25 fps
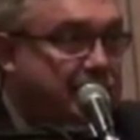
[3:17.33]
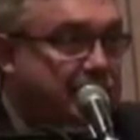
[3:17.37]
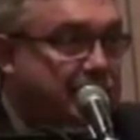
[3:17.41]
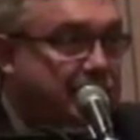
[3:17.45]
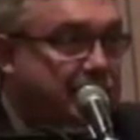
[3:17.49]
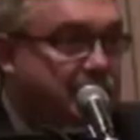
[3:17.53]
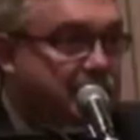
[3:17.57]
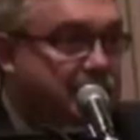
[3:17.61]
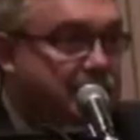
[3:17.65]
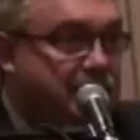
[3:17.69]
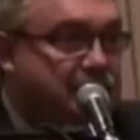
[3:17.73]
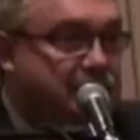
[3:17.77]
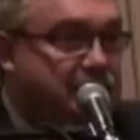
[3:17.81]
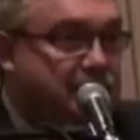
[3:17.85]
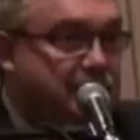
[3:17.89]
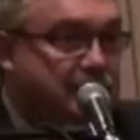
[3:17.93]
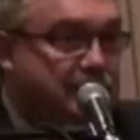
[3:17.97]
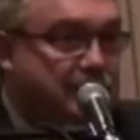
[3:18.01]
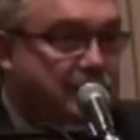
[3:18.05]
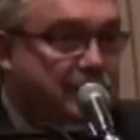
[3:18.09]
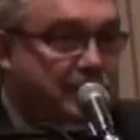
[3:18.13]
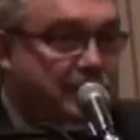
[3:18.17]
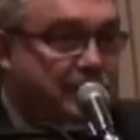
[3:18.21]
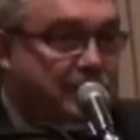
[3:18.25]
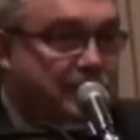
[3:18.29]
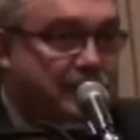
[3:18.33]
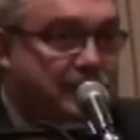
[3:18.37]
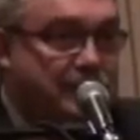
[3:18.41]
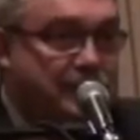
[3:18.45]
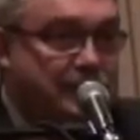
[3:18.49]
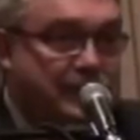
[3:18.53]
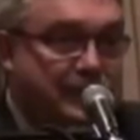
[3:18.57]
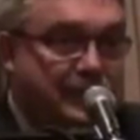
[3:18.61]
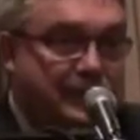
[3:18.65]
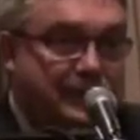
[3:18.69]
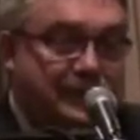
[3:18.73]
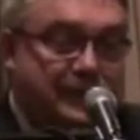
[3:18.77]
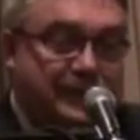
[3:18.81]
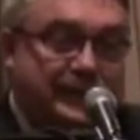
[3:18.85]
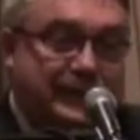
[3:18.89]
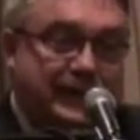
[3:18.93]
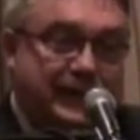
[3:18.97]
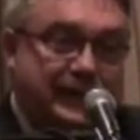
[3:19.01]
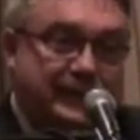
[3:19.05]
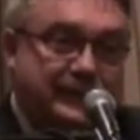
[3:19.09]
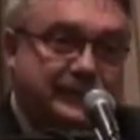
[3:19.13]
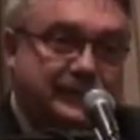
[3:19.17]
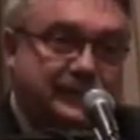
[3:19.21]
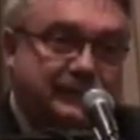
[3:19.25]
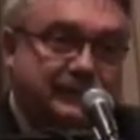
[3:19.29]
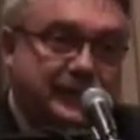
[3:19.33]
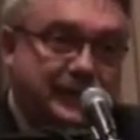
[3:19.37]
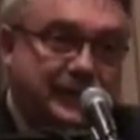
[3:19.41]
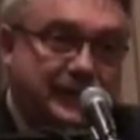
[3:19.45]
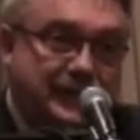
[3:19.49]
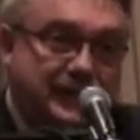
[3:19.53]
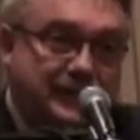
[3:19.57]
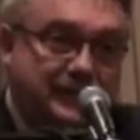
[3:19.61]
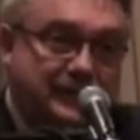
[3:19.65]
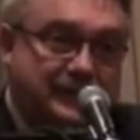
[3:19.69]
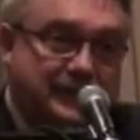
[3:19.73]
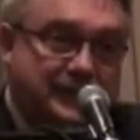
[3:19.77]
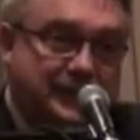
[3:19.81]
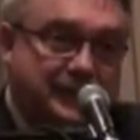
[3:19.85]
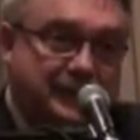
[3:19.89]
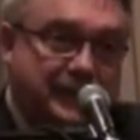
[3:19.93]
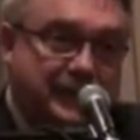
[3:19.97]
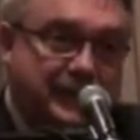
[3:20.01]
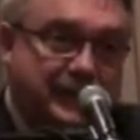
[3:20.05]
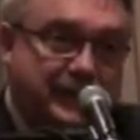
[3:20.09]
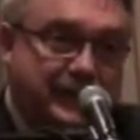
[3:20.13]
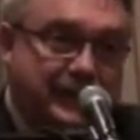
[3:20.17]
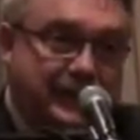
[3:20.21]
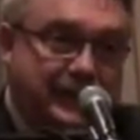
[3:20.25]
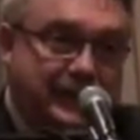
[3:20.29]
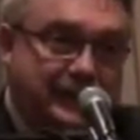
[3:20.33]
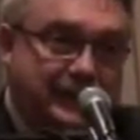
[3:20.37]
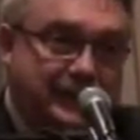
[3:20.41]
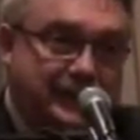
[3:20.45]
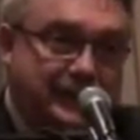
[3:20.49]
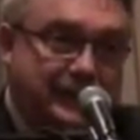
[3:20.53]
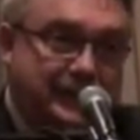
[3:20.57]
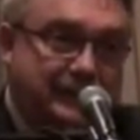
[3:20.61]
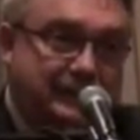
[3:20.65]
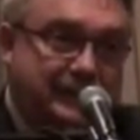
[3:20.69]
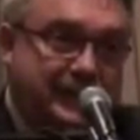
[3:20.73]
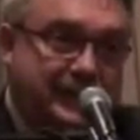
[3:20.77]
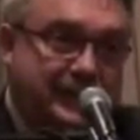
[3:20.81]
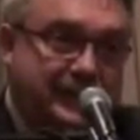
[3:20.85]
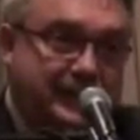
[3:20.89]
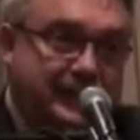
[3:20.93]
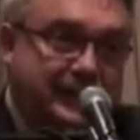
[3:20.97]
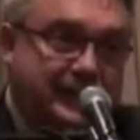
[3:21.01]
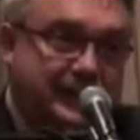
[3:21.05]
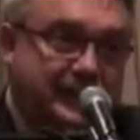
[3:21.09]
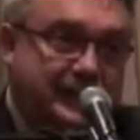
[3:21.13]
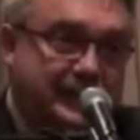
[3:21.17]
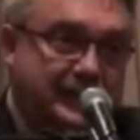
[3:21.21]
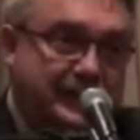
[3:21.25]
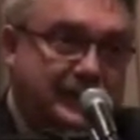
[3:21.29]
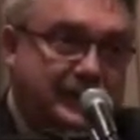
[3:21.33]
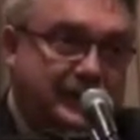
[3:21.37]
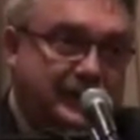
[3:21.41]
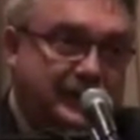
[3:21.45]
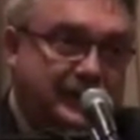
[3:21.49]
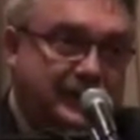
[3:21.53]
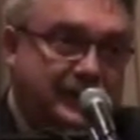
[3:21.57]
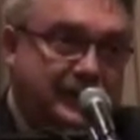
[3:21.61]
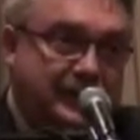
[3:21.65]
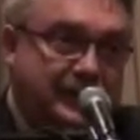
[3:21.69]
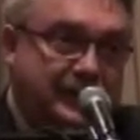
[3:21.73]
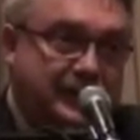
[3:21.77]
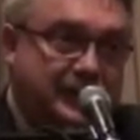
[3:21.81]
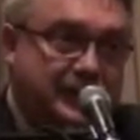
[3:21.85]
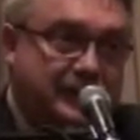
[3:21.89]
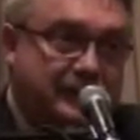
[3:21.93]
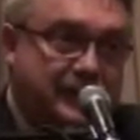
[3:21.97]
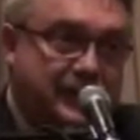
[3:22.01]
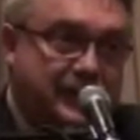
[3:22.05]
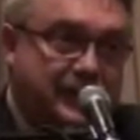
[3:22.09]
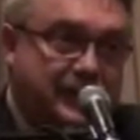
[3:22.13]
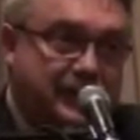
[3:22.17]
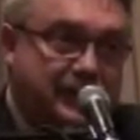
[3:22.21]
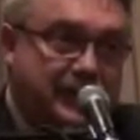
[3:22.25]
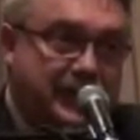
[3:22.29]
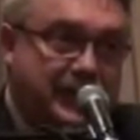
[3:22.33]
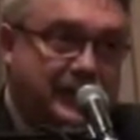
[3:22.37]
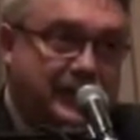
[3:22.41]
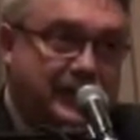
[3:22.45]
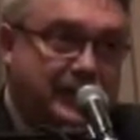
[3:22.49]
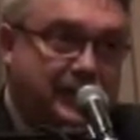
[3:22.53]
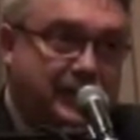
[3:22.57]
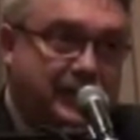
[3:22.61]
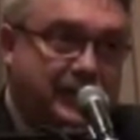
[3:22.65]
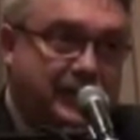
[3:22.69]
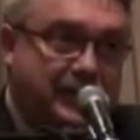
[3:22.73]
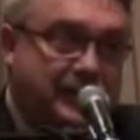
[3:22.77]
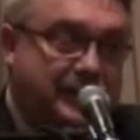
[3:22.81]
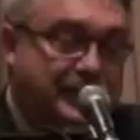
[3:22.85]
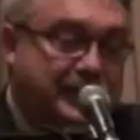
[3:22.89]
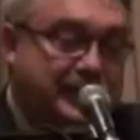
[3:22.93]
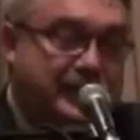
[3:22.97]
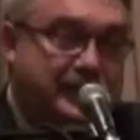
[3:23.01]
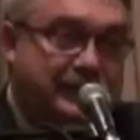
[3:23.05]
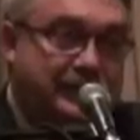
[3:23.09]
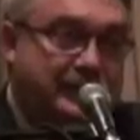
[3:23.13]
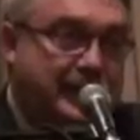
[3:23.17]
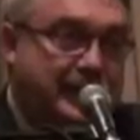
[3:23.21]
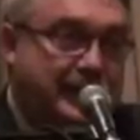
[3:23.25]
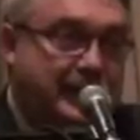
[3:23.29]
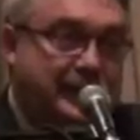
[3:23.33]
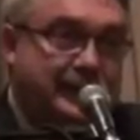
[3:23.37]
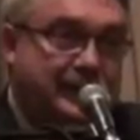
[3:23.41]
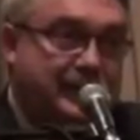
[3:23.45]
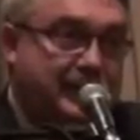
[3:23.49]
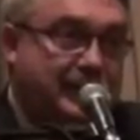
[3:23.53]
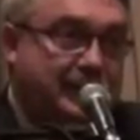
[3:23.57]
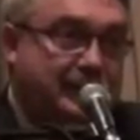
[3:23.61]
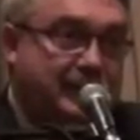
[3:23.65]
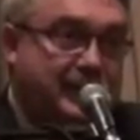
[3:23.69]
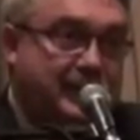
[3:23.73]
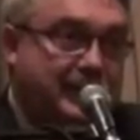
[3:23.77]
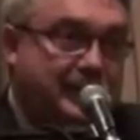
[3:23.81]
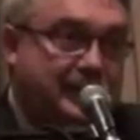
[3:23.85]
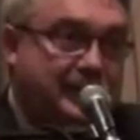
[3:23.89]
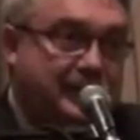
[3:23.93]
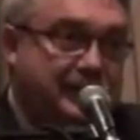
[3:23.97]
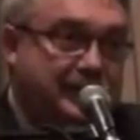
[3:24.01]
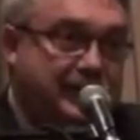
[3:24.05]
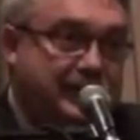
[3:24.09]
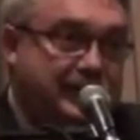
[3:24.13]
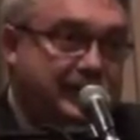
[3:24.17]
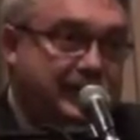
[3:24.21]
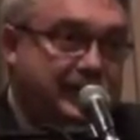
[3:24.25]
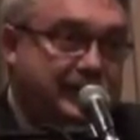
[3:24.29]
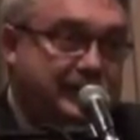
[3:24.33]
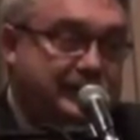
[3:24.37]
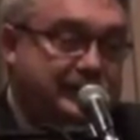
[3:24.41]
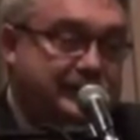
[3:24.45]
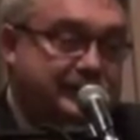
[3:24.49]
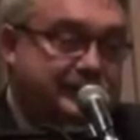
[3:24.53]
through the virtual world, the world you guys are very comfortable in and you live in, they're going to burn around the world, and in fact, they're already doing that.